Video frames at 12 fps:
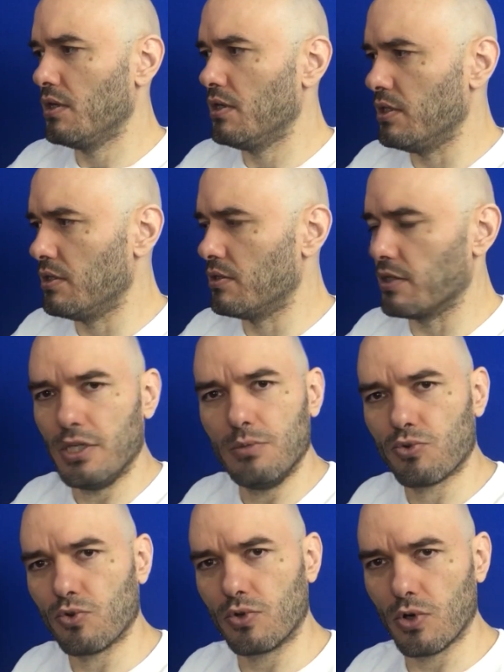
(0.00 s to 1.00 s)
in the
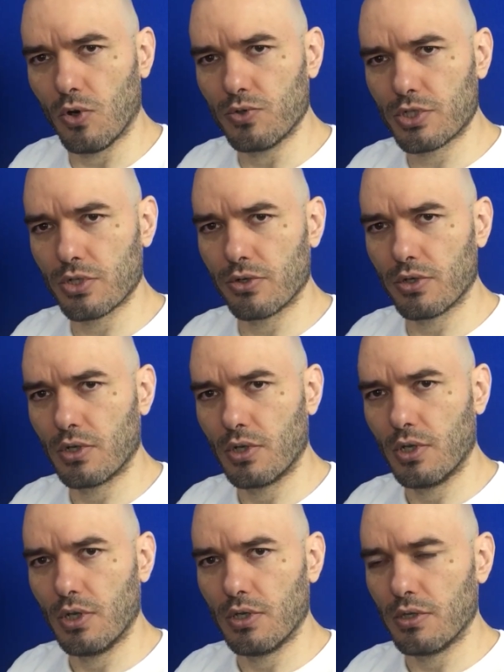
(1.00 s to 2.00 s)
Hebrew culture,
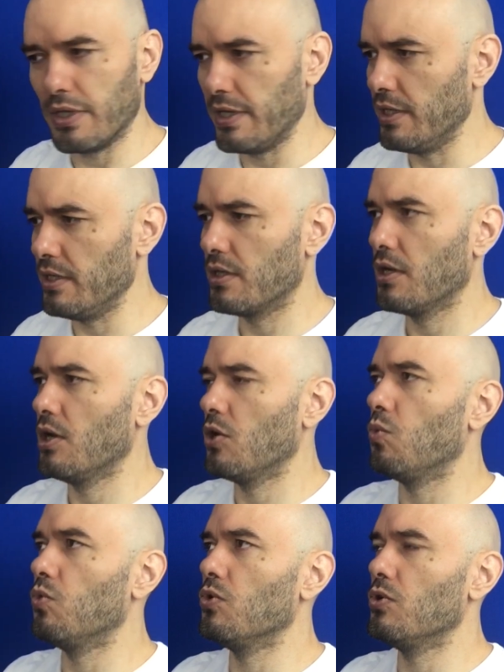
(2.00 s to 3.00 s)
they
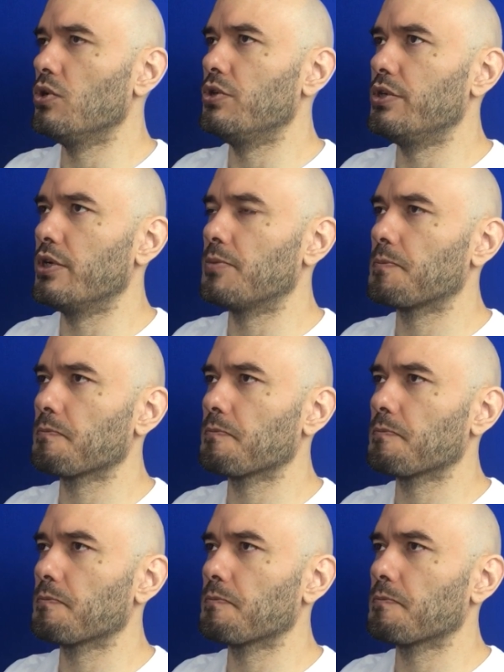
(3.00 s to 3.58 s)
would